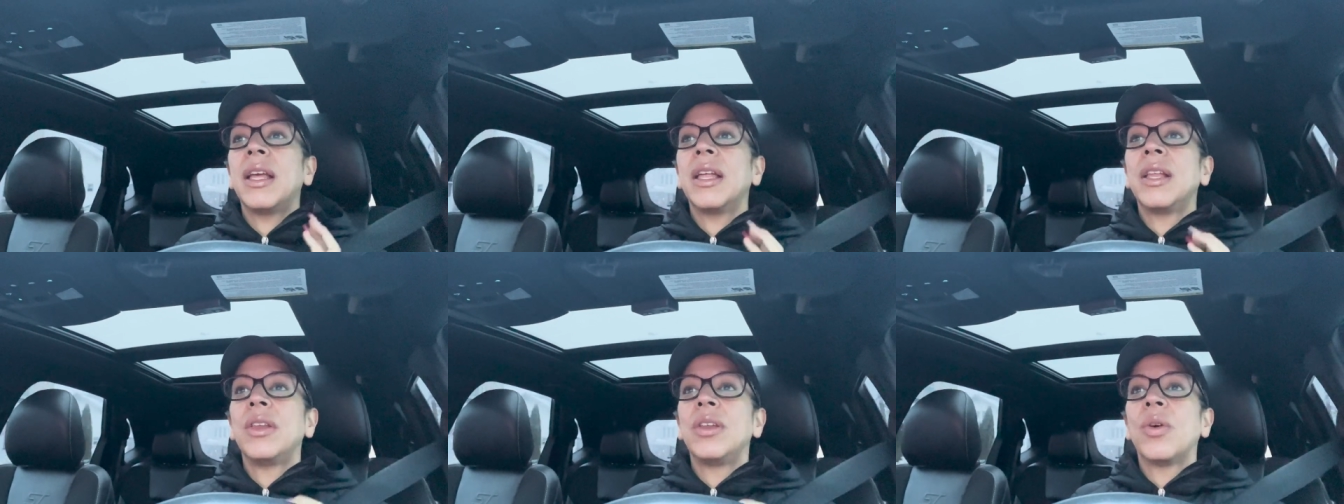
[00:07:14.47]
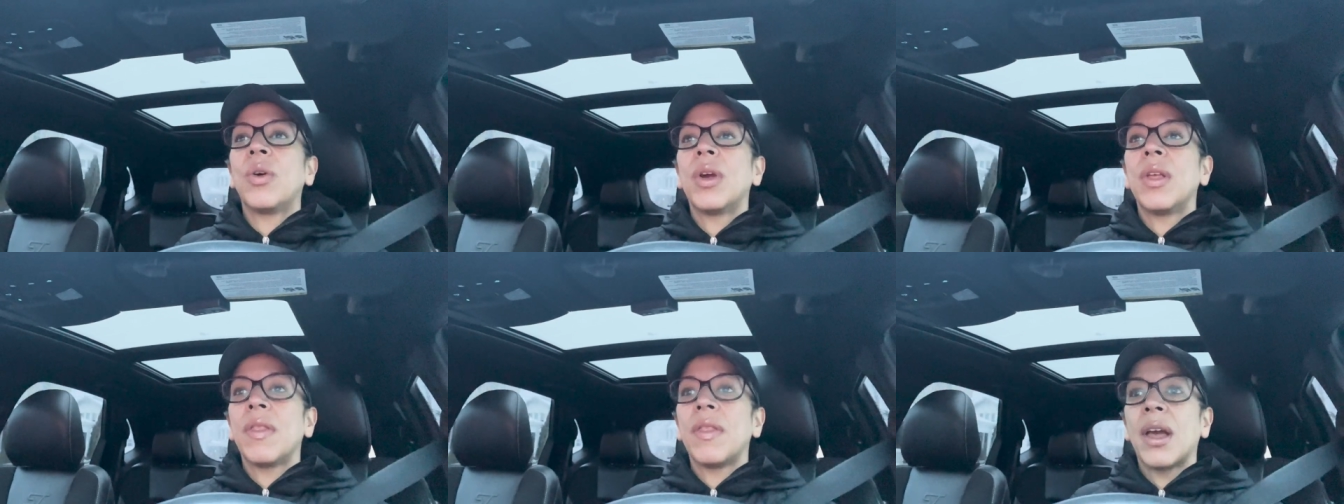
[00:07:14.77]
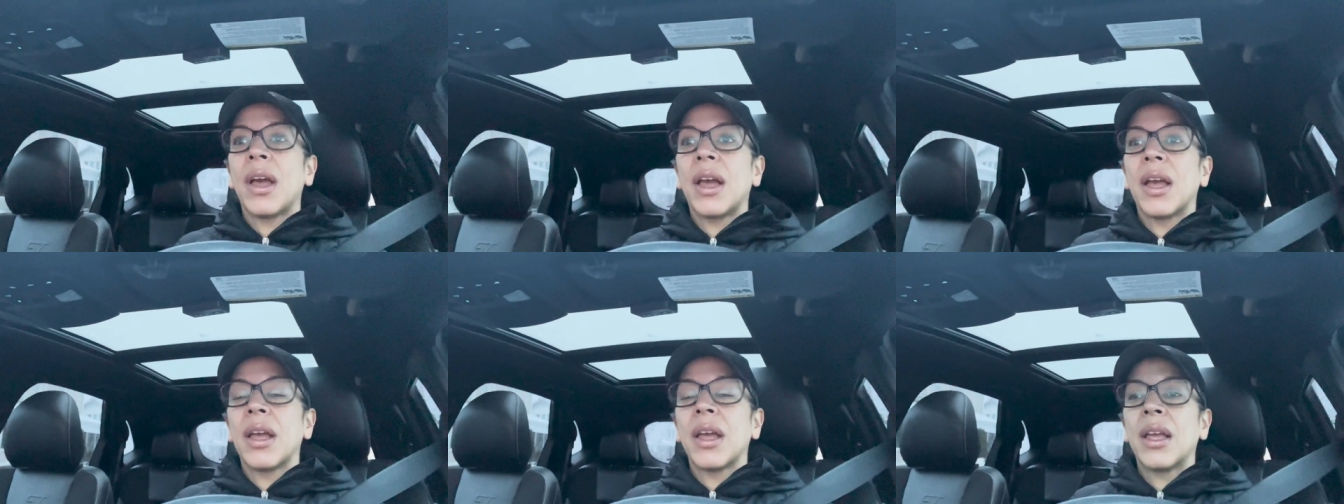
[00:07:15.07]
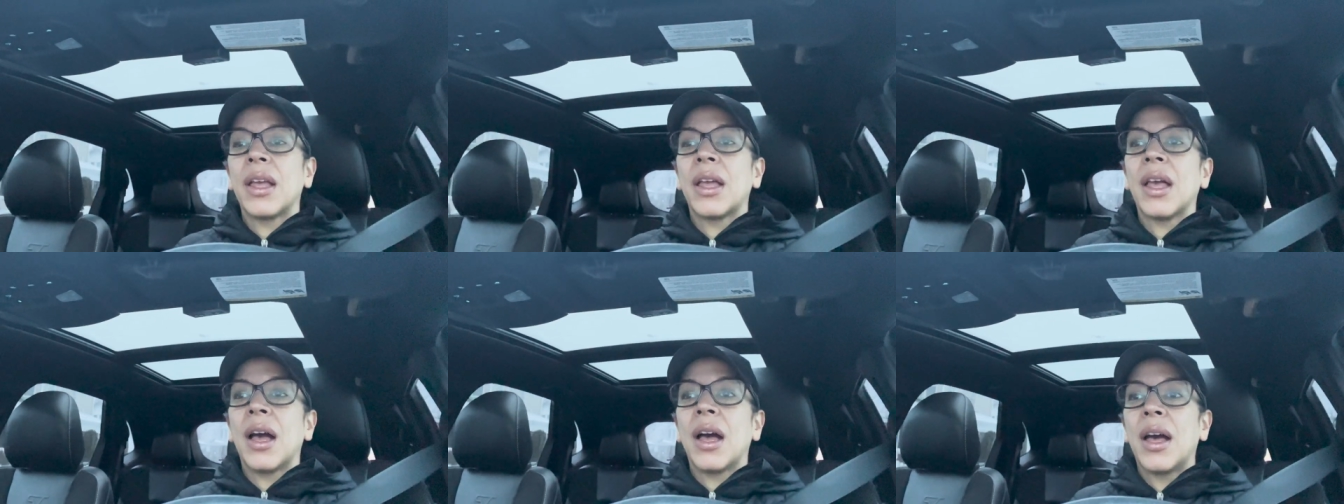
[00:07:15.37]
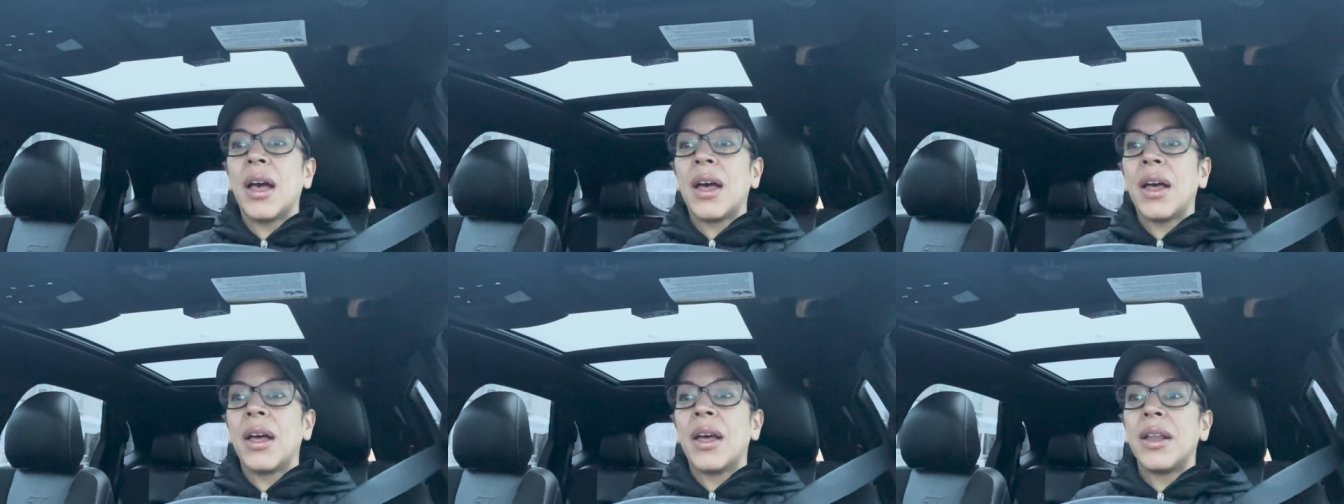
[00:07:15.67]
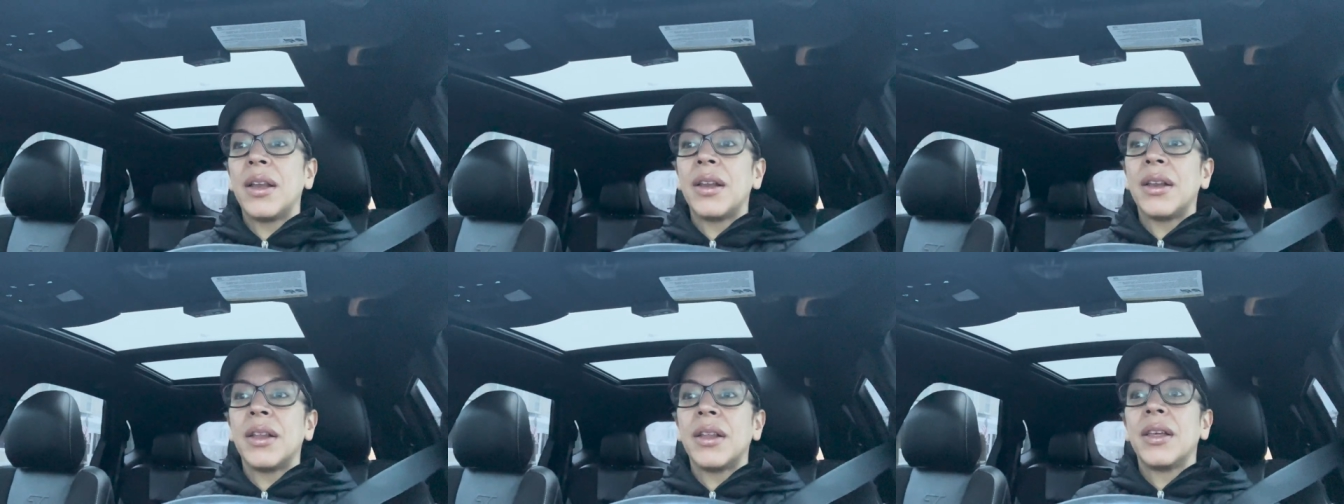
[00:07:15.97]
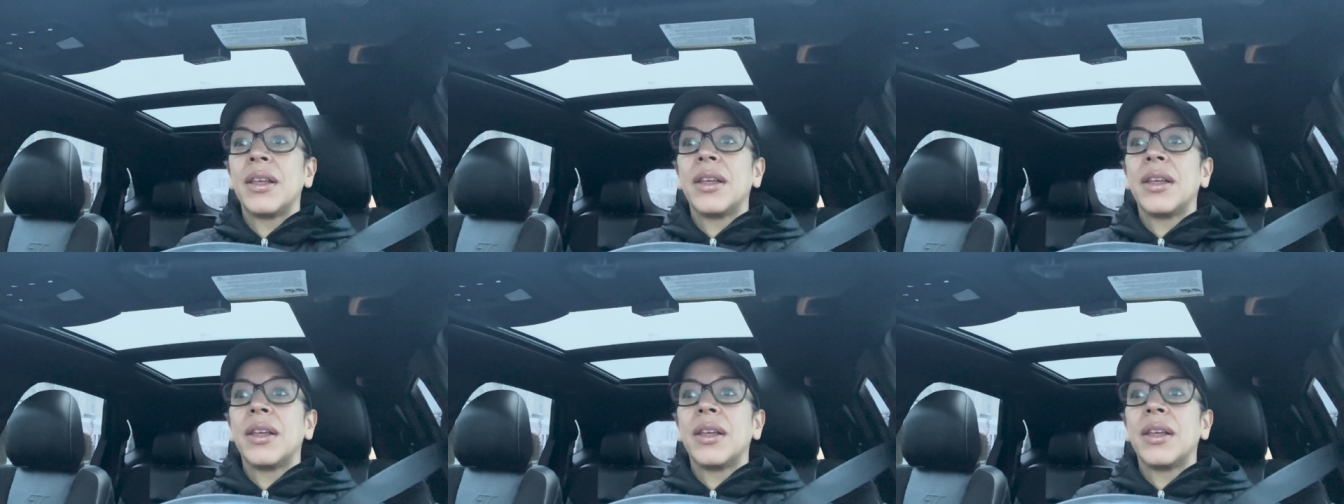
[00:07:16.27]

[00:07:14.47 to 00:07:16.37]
and knowing that God